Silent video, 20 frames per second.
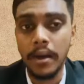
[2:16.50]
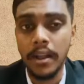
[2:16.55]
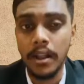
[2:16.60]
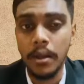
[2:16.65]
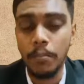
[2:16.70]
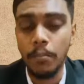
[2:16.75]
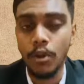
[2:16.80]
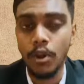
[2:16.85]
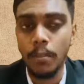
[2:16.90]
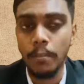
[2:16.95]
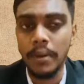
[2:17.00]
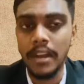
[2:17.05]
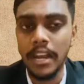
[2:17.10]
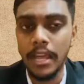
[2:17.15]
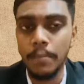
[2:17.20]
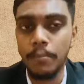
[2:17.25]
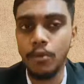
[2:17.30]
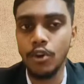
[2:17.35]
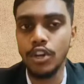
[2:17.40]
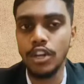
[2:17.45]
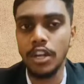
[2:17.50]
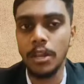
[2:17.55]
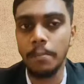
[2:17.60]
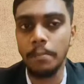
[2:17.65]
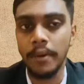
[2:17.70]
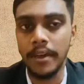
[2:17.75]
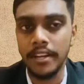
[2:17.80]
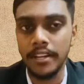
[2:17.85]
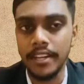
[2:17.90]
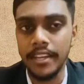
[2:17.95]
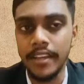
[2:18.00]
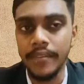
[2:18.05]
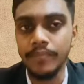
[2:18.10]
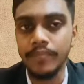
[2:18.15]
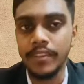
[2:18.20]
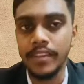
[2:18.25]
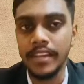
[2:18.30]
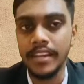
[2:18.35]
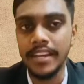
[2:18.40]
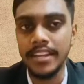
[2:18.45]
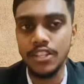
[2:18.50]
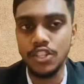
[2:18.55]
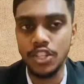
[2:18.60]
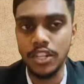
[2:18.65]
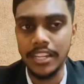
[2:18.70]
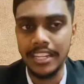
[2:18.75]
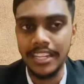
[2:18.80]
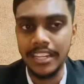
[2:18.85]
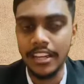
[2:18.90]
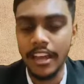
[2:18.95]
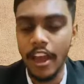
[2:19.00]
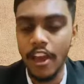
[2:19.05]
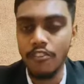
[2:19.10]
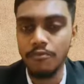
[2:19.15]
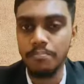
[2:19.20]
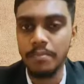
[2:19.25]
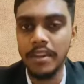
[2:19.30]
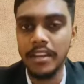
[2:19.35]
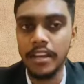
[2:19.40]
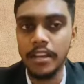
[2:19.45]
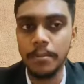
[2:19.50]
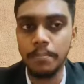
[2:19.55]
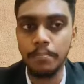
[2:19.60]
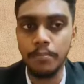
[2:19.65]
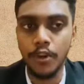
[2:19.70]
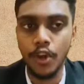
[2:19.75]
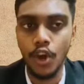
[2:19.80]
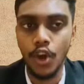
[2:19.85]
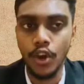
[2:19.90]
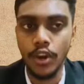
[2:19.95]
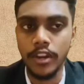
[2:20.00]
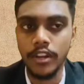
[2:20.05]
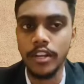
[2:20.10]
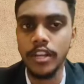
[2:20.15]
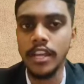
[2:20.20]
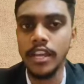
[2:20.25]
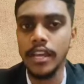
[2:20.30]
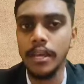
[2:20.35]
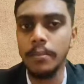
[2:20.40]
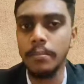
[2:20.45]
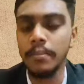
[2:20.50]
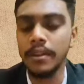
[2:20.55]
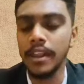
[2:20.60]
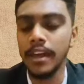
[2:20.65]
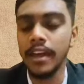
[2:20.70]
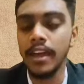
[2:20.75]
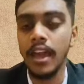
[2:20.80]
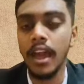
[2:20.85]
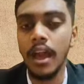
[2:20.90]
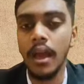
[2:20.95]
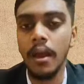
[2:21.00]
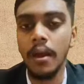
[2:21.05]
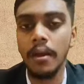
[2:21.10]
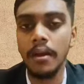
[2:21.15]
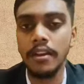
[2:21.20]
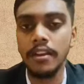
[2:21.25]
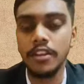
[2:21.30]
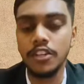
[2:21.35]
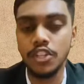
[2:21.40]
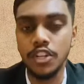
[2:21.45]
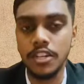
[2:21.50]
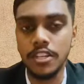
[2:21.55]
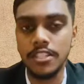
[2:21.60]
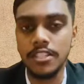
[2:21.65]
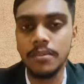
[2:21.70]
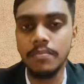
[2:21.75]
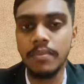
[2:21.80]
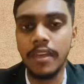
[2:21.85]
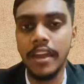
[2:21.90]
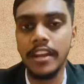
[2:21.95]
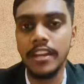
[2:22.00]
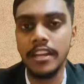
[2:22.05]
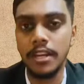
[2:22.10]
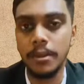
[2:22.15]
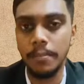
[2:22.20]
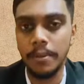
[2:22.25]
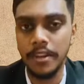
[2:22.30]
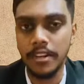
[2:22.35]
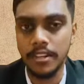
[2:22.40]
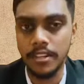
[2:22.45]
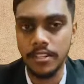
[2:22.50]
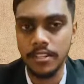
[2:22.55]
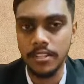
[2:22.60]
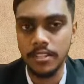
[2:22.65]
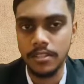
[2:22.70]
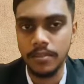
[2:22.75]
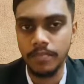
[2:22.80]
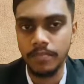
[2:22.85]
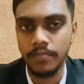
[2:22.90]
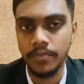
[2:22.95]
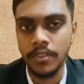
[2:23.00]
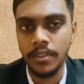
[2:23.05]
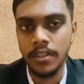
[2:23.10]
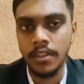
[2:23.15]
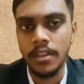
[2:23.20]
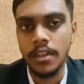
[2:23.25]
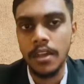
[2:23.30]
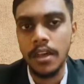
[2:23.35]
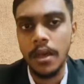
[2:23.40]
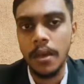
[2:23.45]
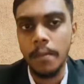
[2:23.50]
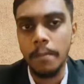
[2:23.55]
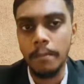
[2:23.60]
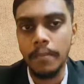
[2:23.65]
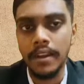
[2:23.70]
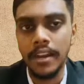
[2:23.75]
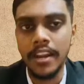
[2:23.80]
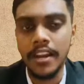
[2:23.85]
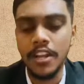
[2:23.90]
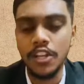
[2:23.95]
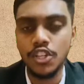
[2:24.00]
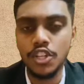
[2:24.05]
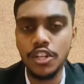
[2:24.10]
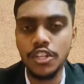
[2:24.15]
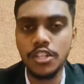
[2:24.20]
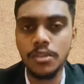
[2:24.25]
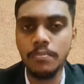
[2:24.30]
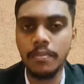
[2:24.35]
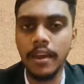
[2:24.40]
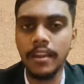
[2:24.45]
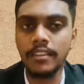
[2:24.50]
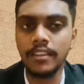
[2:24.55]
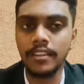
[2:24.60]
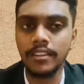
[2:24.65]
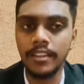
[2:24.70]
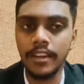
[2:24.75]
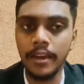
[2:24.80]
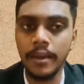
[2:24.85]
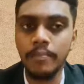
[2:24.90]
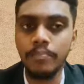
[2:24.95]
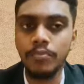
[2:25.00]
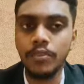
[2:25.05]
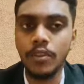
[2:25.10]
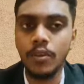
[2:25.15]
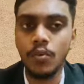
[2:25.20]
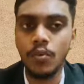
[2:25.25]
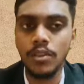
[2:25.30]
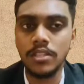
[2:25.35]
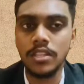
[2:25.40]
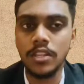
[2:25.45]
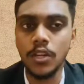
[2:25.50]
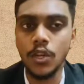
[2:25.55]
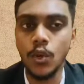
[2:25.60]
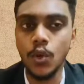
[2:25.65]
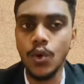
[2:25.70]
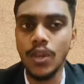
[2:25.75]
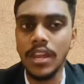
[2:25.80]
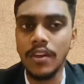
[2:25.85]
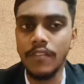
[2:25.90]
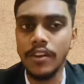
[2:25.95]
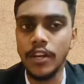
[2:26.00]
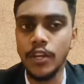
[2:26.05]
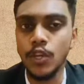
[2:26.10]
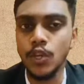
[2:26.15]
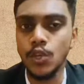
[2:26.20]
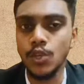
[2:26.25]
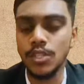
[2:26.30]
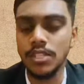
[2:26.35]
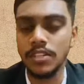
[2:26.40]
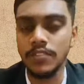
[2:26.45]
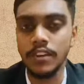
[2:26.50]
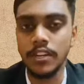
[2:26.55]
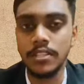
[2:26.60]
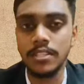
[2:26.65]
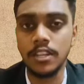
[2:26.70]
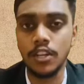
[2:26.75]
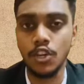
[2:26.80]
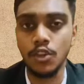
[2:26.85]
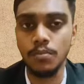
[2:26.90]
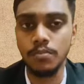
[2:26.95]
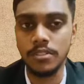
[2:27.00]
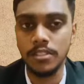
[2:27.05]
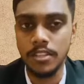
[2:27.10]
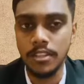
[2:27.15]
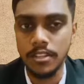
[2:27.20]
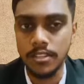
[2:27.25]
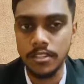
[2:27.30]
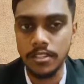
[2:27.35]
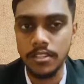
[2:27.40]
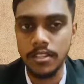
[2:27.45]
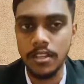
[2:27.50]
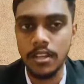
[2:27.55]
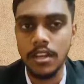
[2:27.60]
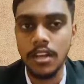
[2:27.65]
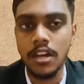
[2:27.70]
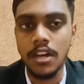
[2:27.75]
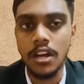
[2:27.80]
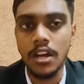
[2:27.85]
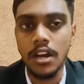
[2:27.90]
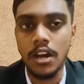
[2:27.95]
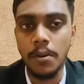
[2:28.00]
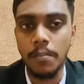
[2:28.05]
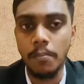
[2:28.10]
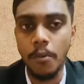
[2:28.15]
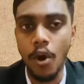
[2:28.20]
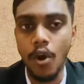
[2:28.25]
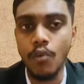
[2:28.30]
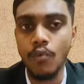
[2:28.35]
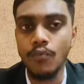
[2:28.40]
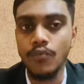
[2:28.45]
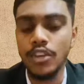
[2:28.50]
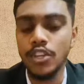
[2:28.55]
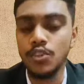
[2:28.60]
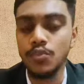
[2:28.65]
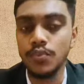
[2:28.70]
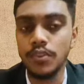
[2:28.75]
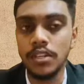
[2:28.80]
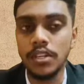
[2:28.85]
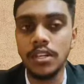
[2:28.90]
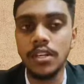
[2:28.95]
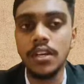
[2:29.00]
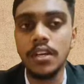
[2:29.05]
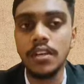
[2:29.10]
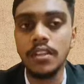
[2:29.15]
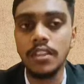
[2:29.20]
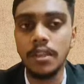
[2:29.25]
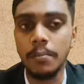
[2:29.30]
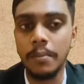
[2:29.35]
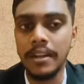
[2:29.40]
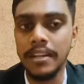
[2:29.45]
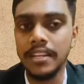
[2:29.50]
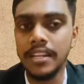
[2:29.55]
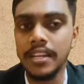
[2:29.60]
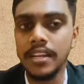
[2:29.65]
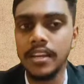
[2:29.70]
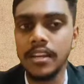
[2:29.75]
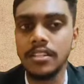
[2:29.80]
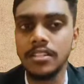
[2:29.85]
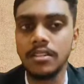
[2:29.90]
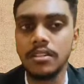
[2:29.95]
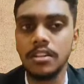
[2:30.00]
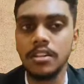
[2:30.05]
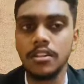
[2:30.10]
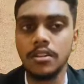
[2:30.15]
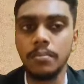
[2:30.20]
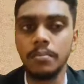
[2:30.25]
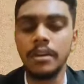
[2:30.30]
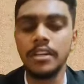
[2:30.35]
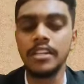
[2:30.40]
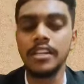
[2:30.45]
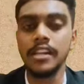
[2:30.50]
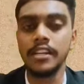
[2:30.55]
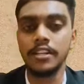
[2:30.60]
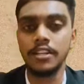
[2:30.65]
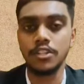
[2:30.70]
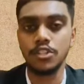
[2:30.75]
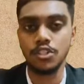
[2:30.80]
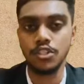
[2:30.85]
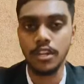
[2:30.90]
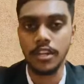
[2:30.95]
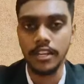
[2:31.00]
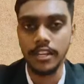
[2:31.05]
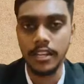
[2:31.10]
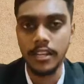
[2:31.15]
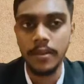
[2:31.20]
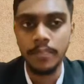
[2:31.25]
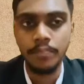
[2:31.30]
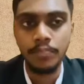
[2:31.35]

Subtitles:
Malay political party. Its leader have made it priority in Malay nationalism and independence. Malay nationalism at the time was a low level due to several circumstances, among which were the multilateral society,